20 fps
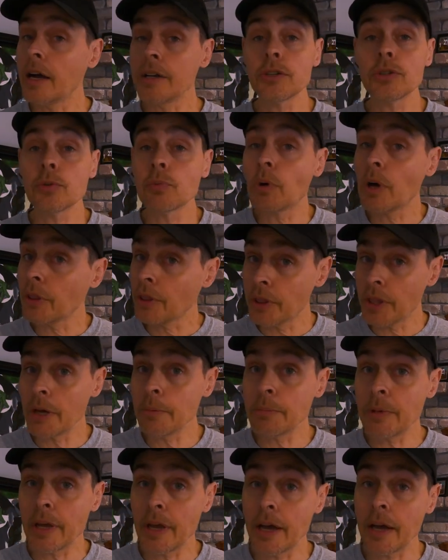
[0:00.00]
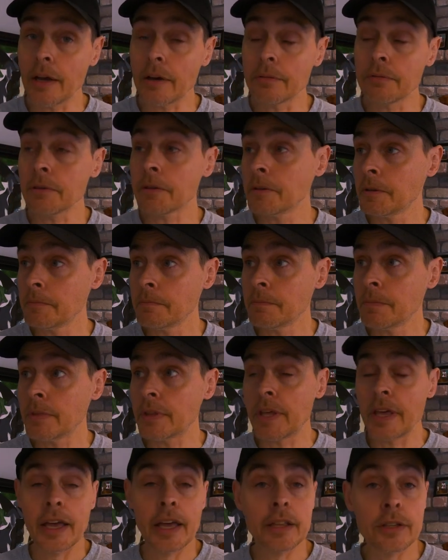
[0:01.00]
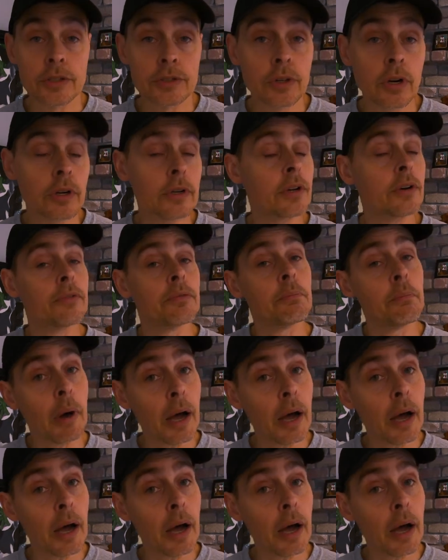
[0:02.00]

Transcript: I just want them to have the head start of